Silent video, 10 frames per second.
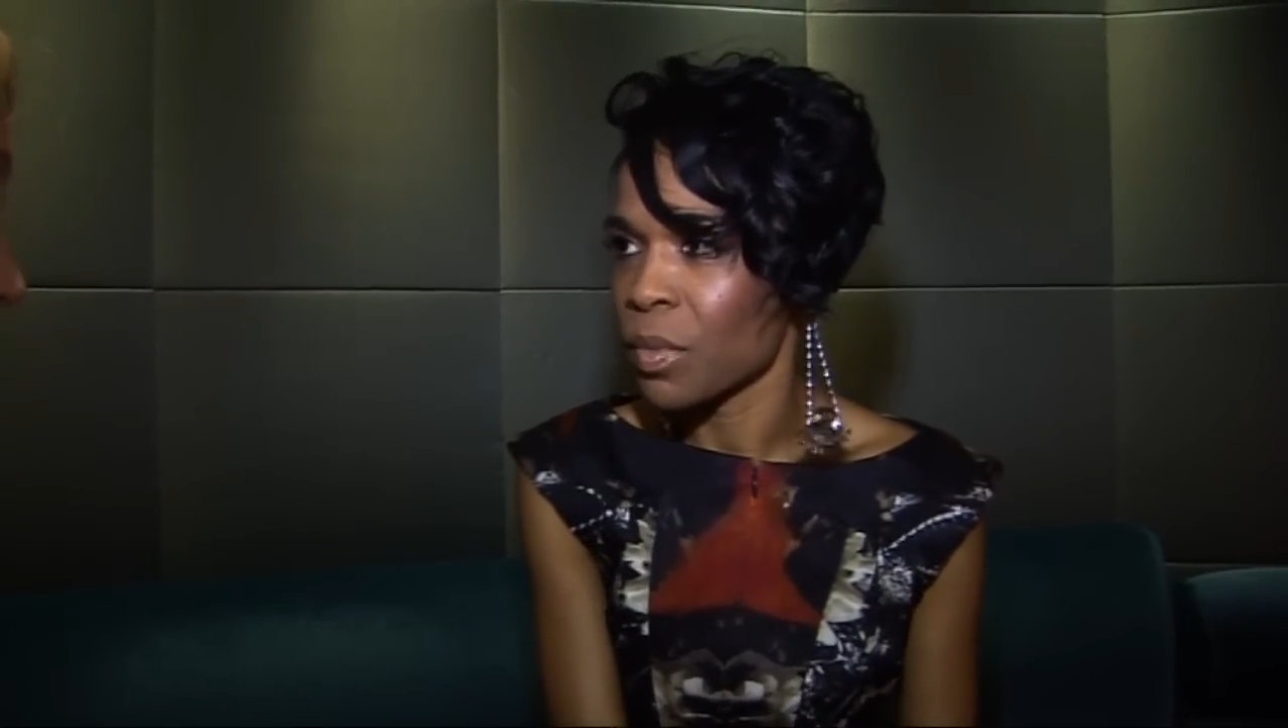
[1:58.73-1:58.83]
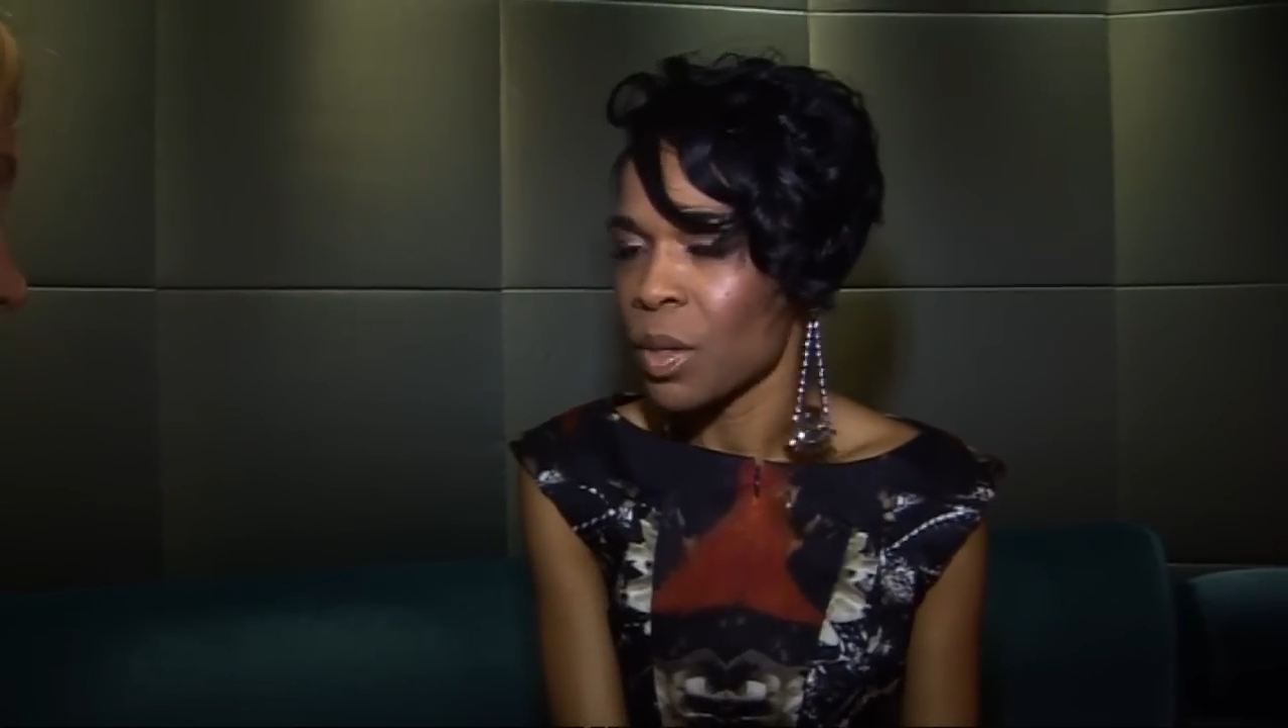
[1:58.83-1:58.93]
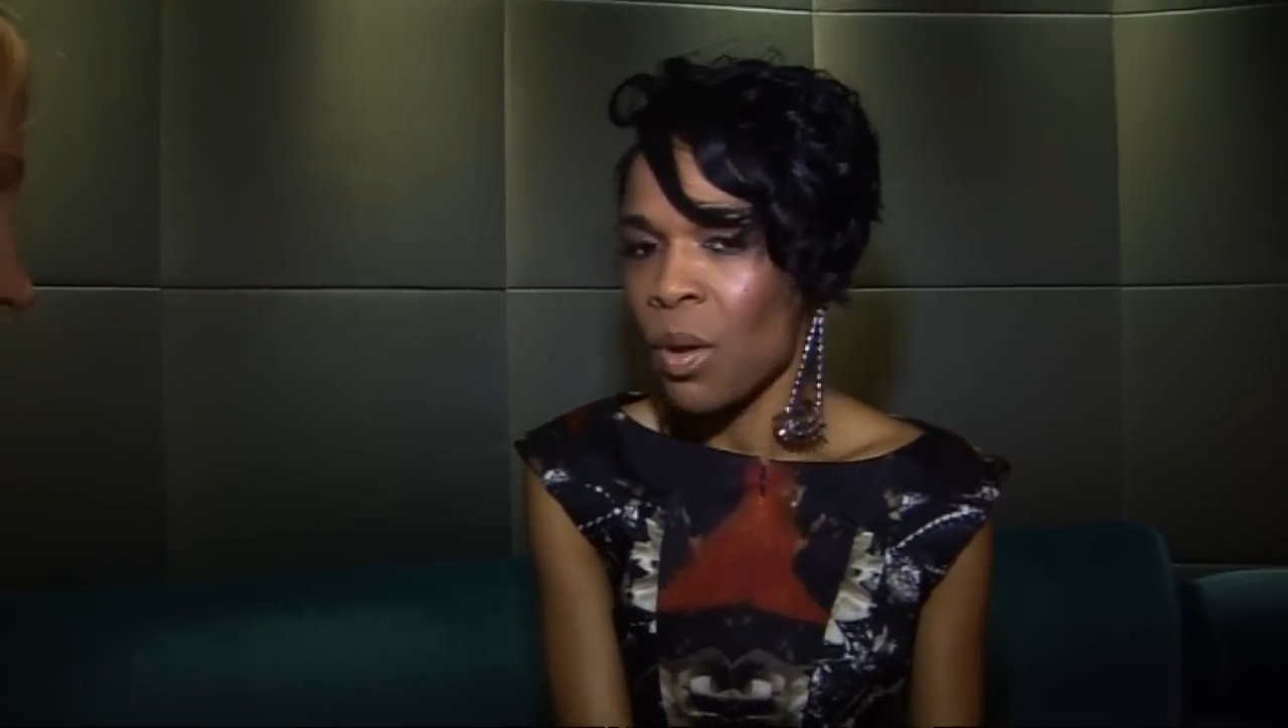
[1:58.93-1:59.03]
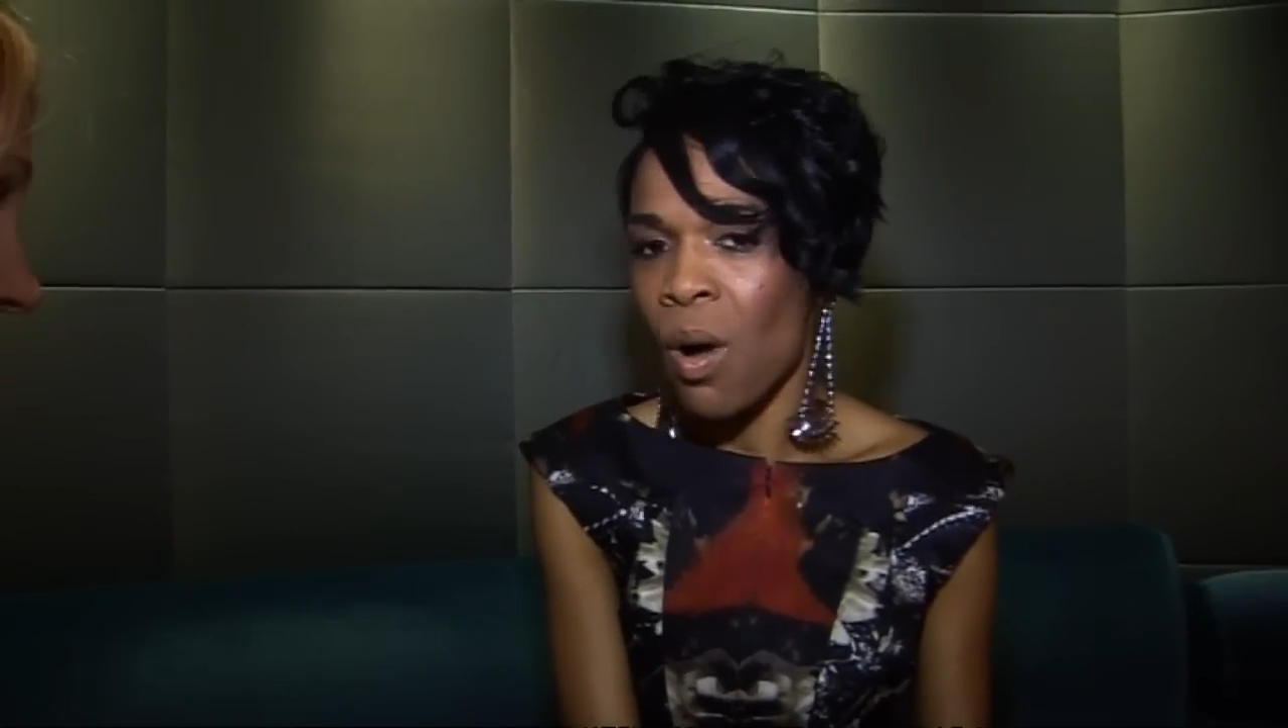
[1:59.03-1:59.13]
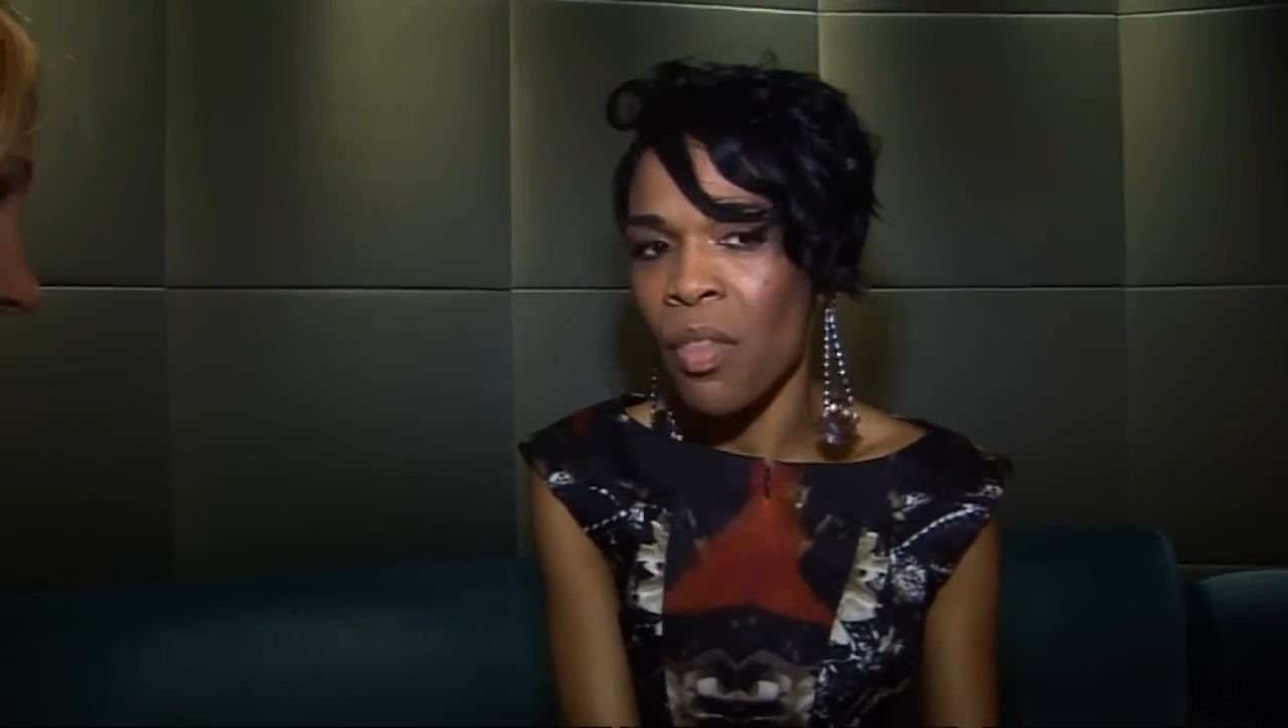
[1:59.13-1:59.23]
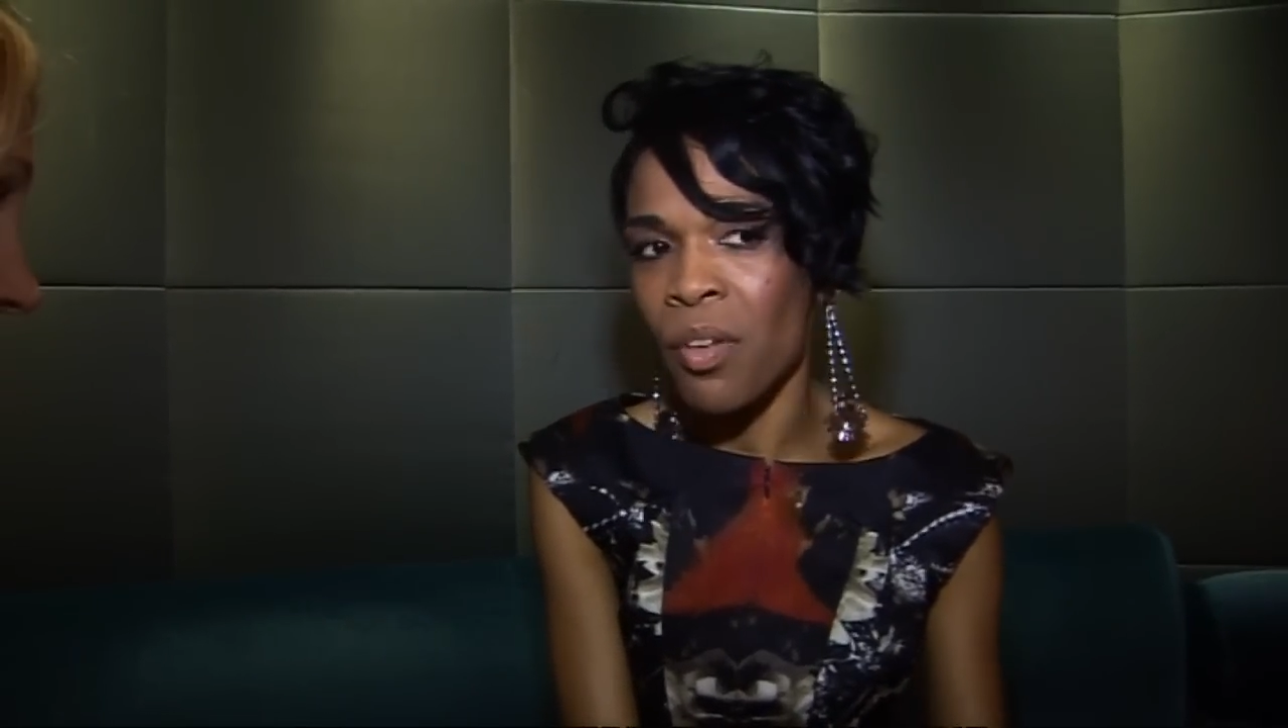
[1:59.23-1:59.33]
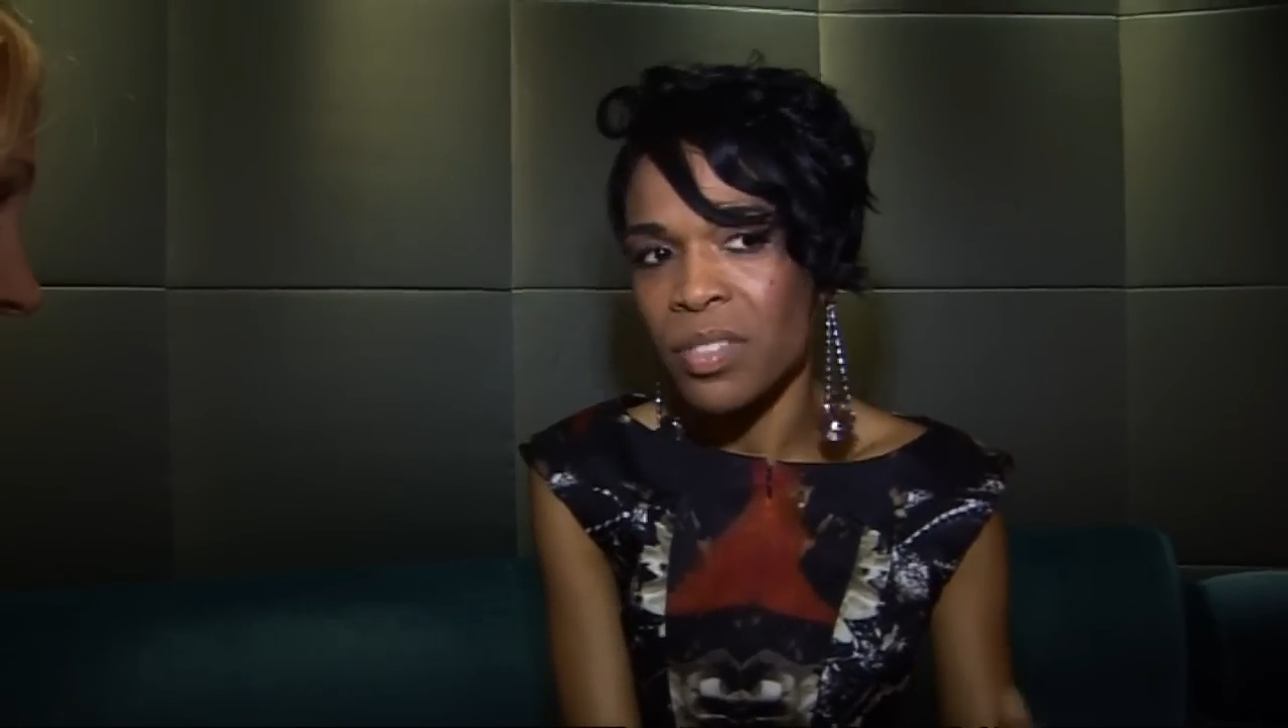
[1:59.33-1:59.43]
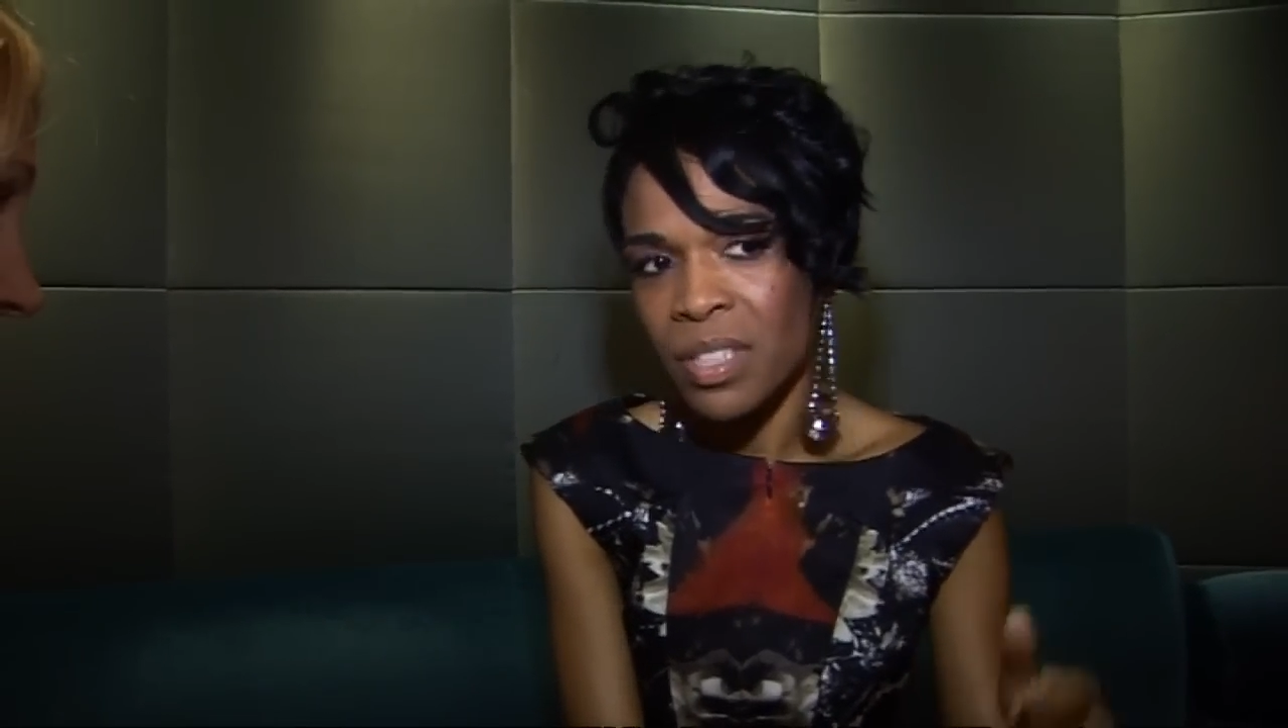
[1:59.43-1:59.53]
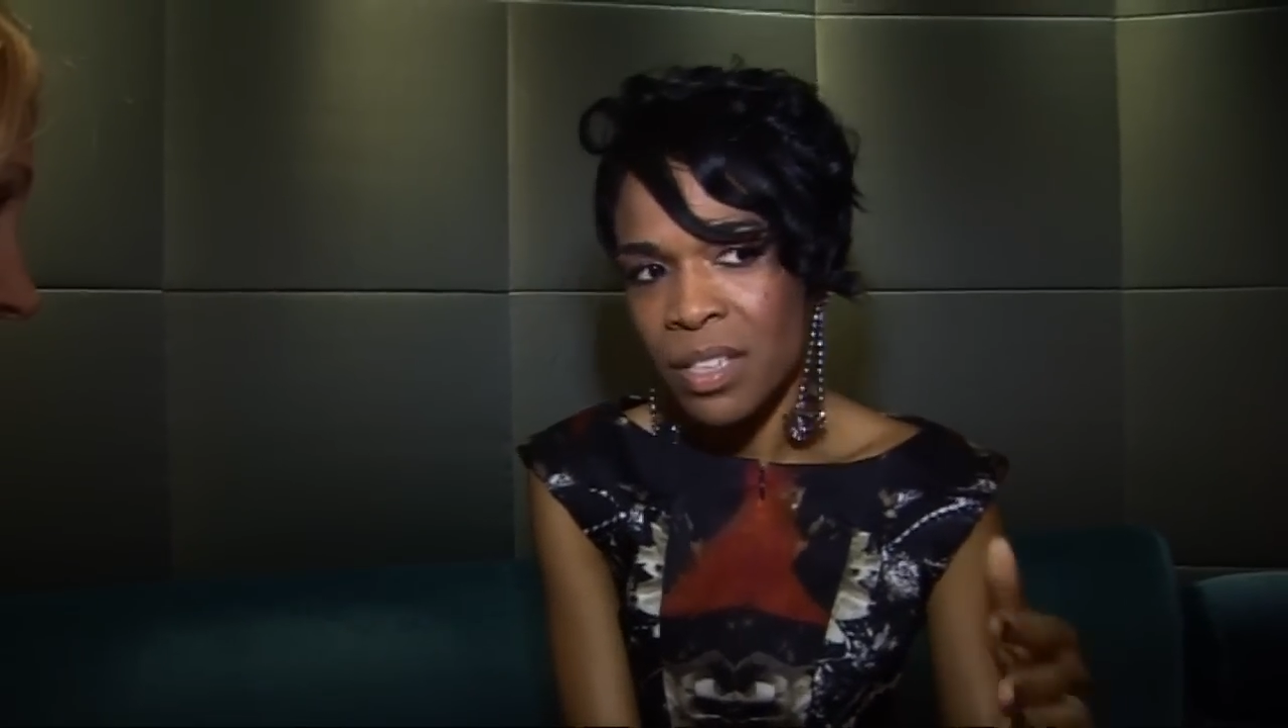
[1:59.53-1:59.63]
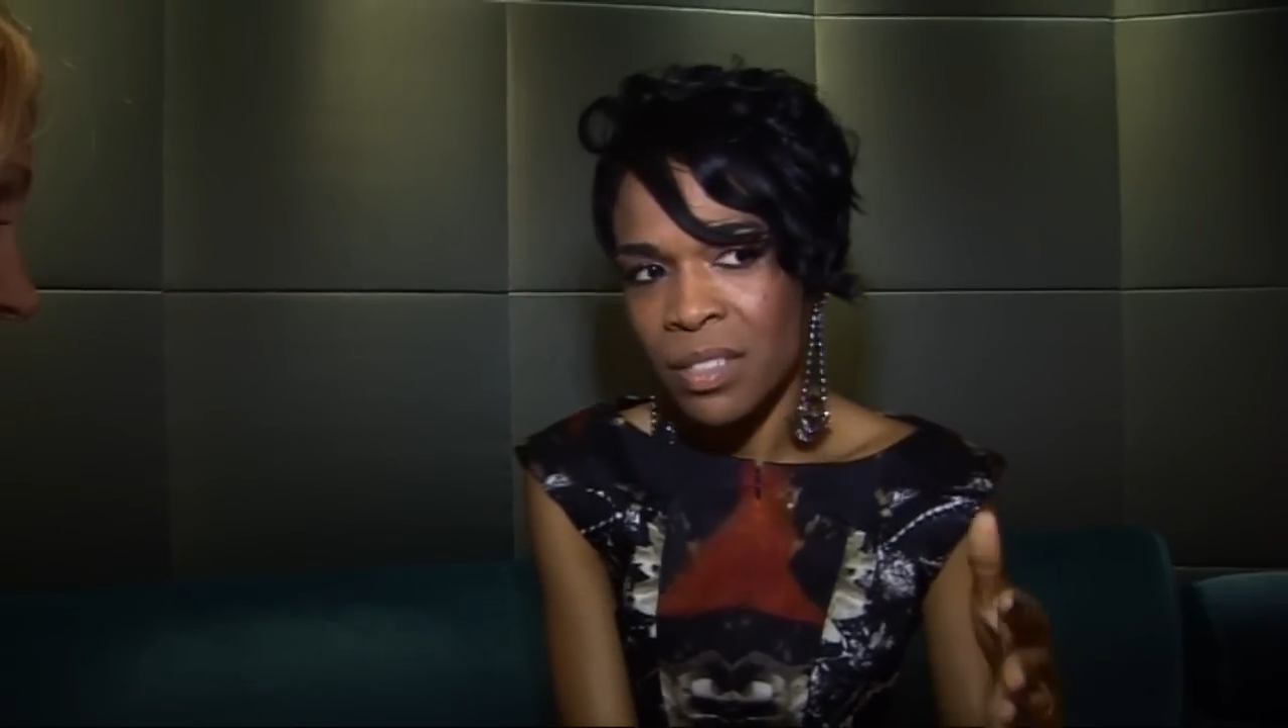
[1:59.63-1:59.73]
You know, all
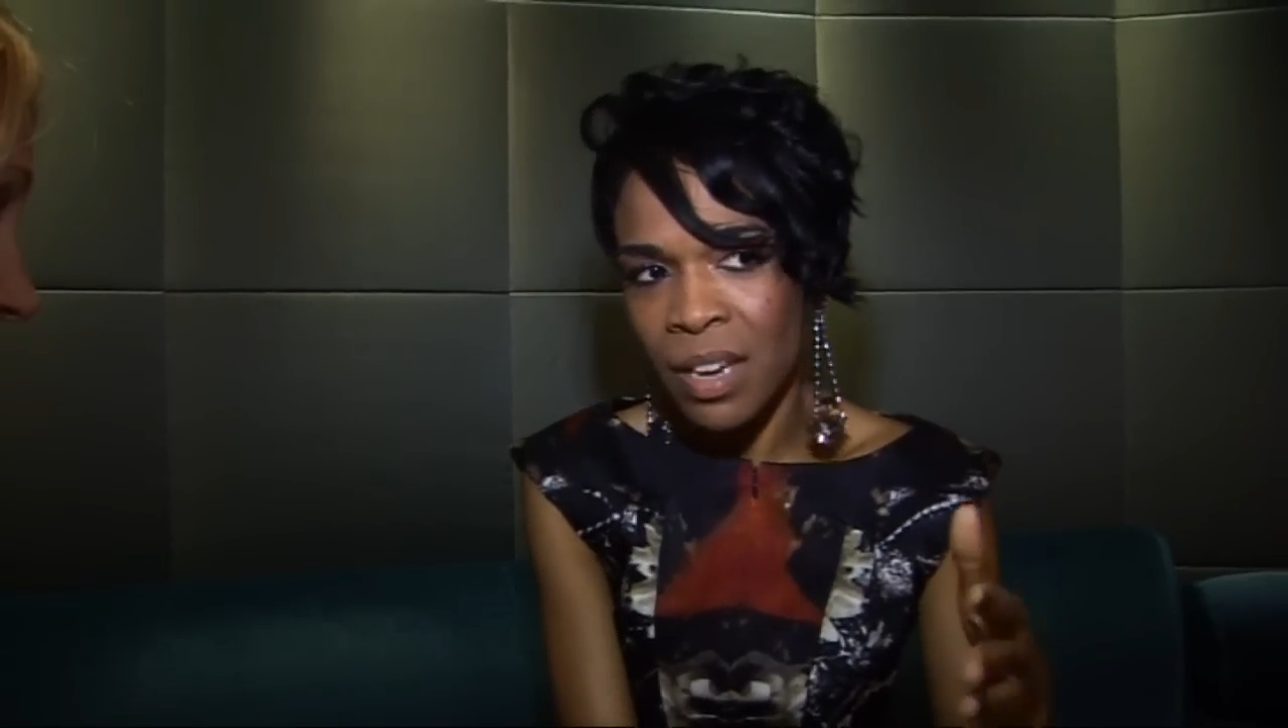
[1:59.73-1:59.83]
those things